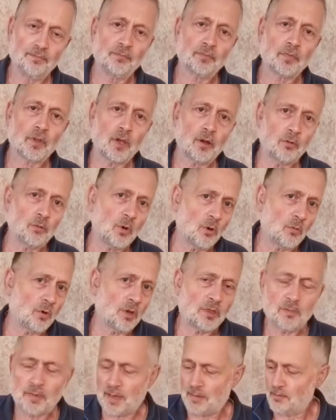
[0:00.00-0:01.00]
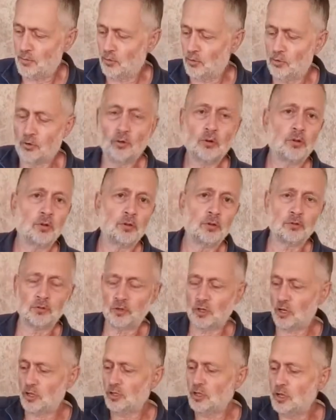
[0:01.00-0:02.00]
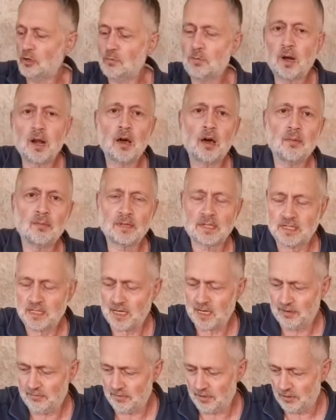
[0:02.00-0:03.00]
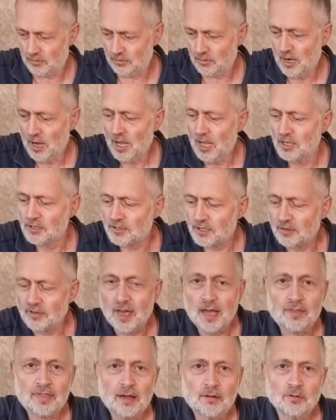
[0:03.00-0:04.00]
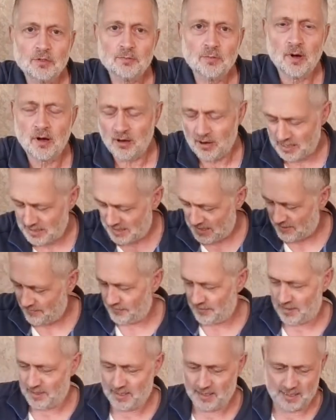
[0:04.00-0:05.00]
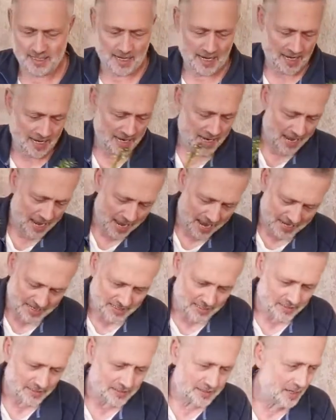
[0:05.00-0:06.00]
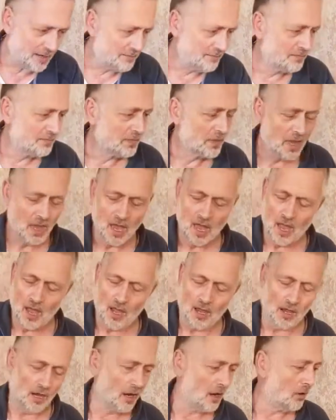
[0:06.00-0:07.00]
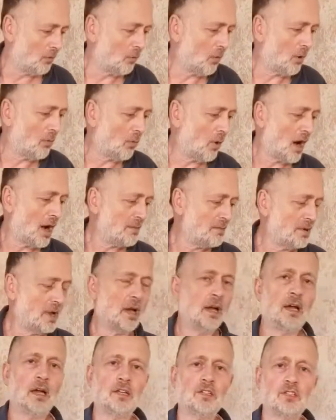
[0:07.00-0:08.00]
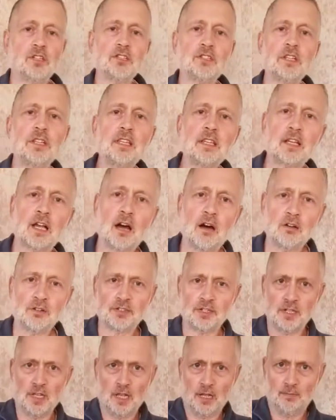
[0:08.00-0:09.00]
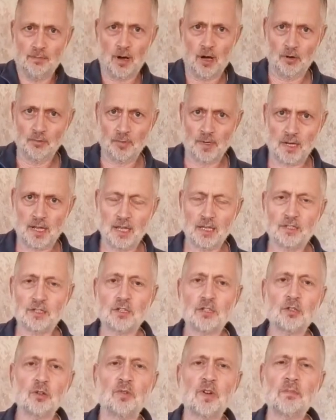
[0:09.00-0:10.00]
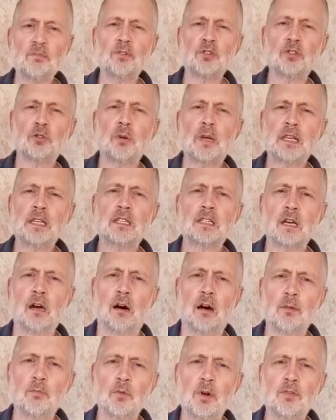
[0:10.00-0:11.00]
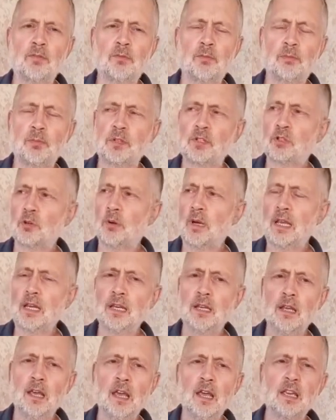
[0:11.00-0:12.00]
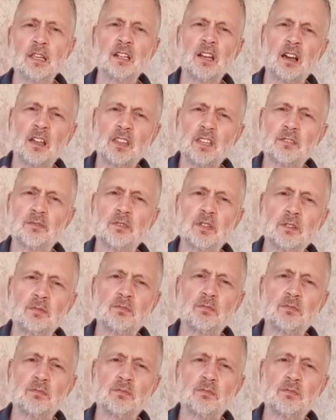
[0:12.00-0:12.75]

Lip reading: with a bit more new plant material. So that was my idea for today. And what I'm just in the garden at the moment, it's a sort of in between time between, you know, like the